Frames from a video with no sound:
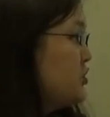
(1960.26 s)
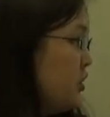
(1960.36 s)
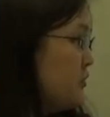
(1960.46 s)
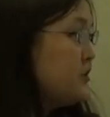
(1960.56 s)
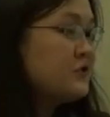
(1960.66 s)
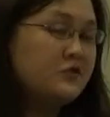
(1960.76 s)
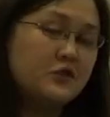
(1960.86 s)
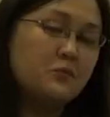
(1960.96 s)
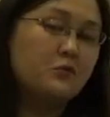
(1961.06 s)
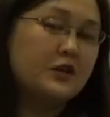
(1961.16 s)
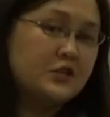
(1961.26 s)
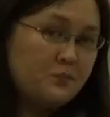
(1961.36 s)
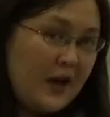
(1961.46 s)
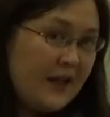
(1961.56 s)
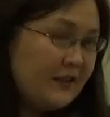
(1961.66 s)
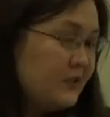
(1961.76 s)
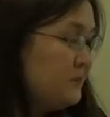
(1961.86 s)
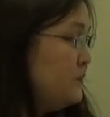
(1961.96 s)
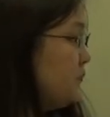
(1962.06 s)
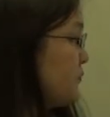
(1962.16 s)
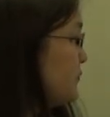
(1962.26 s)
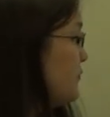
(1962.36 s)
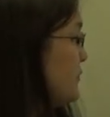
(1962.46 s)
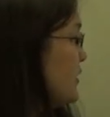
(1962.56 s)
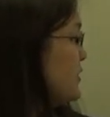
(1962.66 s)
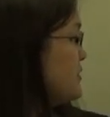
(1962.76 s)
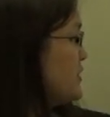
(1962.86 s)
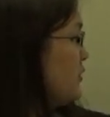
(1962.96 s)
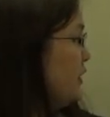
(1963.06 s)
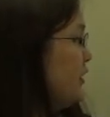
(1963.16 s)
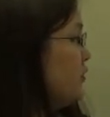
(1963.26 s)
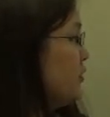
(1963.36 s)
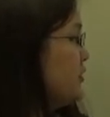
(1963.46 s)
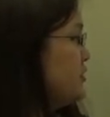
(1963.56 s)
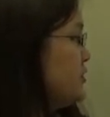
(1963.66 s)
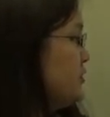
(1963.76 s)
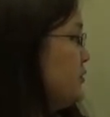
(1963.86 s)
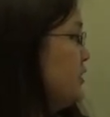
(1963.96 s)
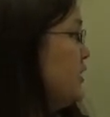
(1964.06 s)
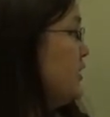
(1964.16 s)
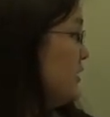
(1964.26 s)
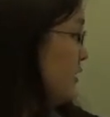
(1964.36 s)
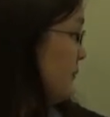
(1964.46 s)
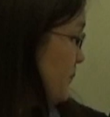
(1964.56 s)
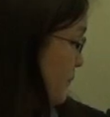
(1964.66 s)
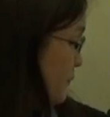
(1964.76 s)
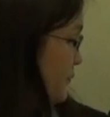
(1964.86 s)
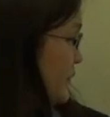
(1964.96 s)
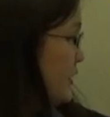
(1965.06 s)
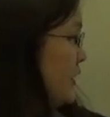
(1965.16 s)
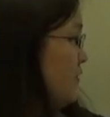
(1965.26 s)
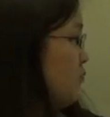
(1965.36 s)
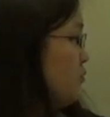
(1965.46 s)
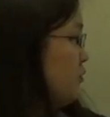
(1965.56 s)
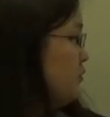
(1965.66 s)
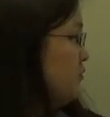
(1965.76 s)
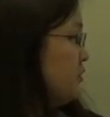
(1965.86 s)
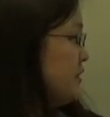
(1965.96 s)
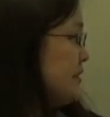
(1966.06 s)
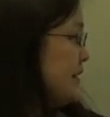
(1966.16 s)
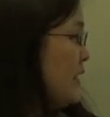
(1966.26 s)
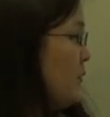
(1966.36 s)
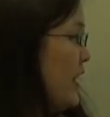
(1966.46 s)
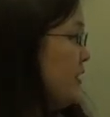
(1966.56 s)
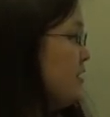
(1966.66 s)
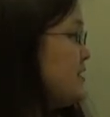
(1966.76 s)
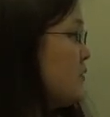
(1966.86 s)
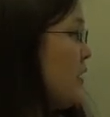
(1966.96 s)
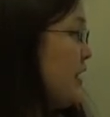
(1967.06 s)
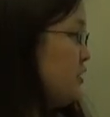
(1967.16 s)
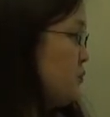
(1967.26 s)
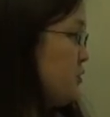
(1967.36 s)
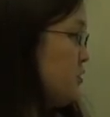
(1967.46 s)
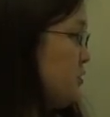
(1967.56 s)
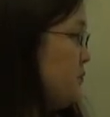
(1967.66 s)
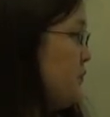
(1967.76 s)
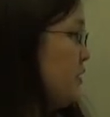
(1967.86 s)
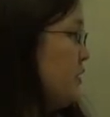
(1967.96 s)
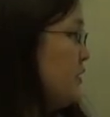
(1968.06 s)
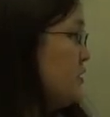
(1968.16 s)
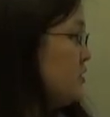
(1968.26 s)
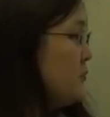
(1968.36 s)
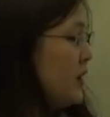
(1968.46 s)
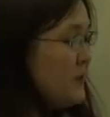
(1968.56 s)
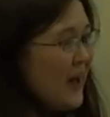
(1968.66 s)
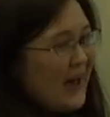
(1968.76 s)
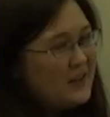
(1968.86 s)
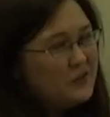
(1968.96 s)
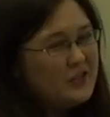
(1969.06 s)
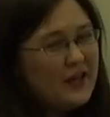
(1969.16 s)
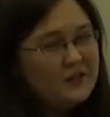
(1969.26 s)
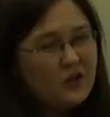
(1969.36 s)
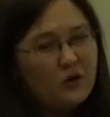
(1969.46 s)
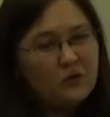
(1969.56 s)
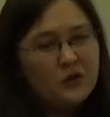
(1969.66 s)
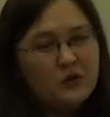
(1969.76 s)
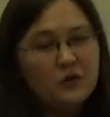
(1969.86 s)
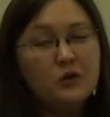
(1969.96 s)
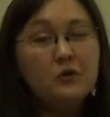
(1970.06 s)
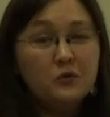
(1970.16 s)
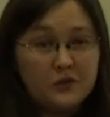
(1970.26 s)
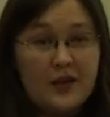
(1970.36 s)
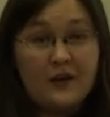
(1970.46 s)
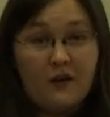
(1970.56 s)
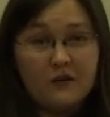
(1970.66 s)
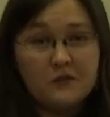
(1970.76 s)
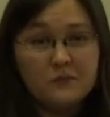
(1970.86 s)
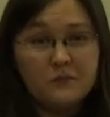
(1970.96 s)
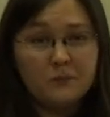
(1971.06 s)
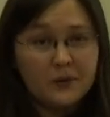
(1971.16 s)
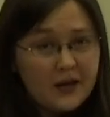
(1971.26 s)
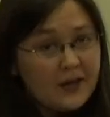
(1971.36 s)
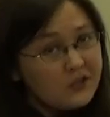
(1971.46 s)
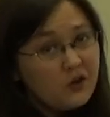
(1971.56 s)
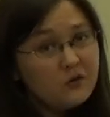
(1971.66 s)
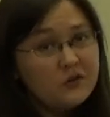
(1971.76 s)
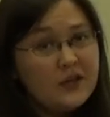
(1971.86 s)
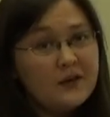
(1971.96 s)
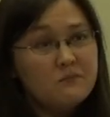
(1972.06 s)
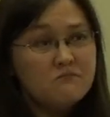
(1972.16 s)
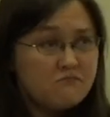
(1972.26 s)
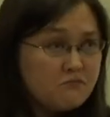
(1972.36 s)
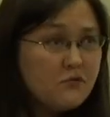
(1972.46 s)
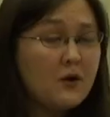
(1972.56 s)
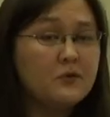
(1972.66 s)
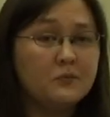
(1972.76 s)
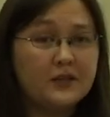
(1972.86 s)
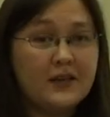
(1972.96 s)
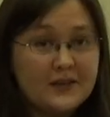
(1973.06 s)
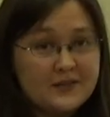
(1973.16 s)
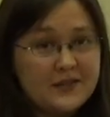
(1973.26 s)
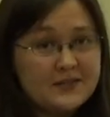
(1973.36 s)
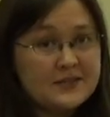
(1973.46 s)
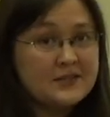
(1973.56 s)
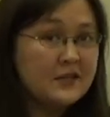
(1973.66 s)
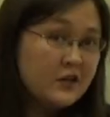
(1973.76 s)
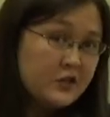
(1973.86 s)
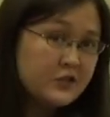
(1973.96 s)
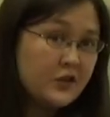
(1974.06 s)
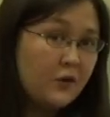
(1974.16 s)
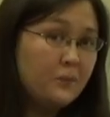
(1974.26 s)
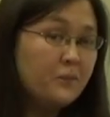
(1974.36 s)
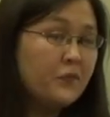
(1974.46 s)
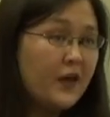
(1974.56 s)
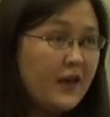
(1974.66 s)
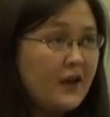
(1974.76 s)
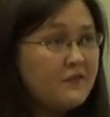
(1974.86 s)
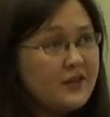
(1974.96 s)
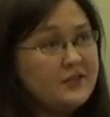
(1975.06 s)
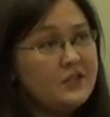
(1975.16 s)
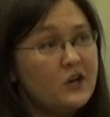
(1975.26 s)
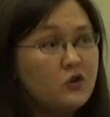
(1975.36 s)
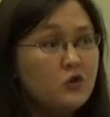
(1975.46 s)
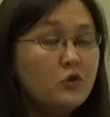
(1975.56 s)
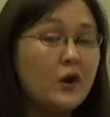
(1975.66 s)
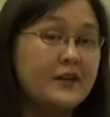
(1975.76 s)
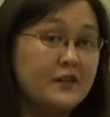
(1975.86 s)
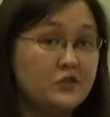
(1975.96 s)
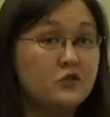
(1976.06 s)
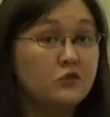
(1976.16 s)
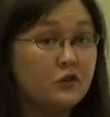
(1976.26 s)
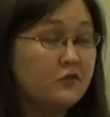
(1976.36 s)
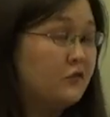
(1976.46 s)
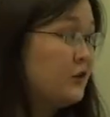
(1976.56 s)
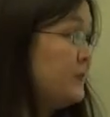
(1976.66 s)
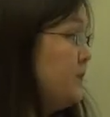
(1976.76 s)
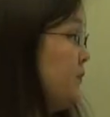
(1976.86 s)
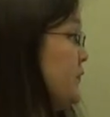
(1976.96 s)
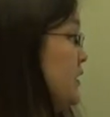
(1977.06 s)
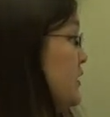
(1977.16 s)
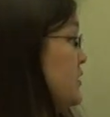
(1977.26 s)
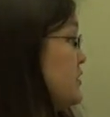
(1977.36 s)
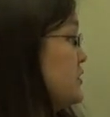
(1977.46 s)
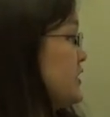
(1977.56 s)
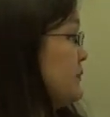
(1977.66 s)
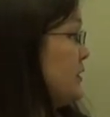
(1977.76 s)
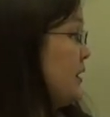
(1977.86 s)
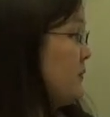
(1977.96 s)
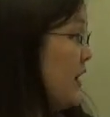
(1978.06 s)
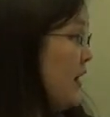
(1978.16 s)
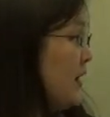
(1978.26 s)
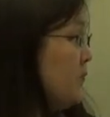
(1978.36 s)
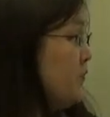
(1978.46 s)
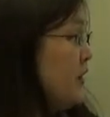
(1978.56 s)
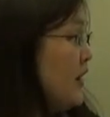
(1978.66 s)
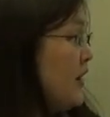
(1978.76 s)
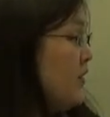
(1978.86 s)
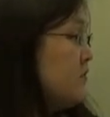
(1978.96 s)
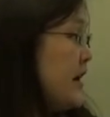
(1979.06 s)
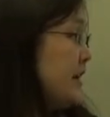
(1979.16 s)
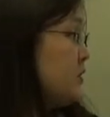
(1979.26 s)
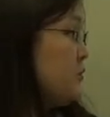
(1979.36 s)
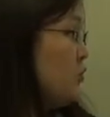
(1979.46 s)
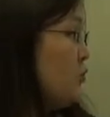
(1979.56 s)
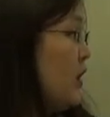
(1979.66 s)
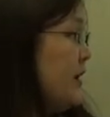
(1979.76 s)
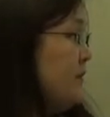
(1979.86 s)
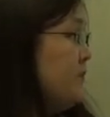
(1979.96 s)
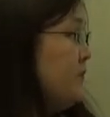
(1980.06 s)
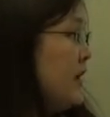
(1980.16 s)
jokes to the British palate. So in order to give proof for this claim, I need some experts. So maybe I don't yet know who they are, but I know they probably exist. So I have an idea who I need to look for. So subclaim A, for expert 1,